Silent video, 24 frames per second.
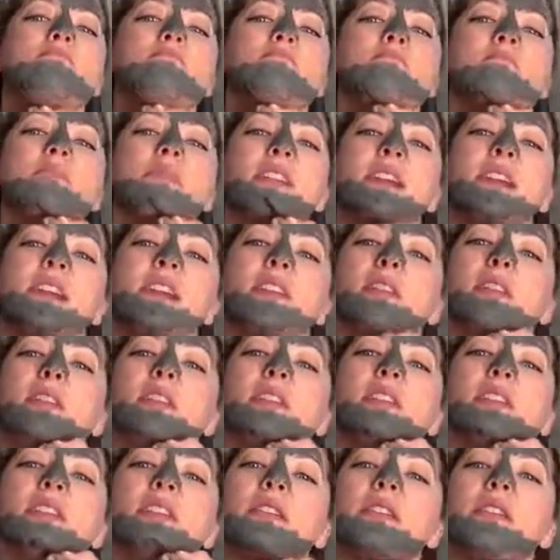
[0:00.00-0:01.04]
gonna go
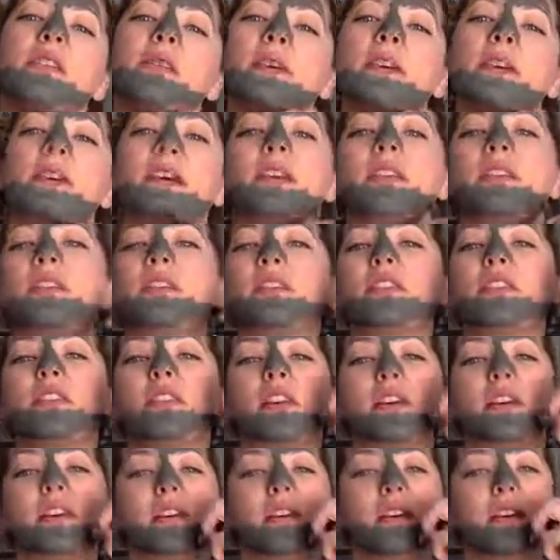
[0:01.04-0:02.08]
all the way under the
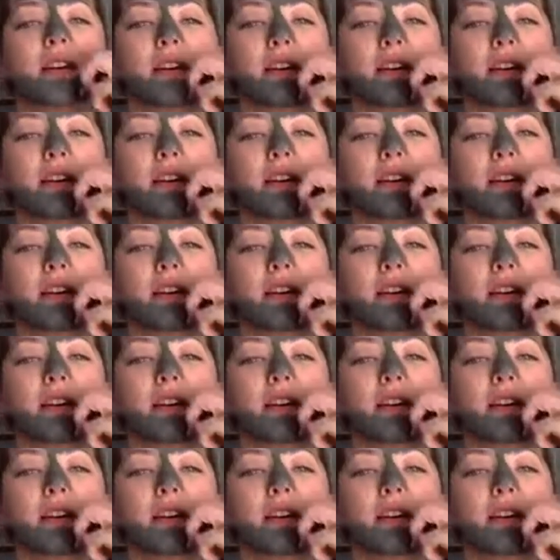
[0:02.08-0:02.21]
chin.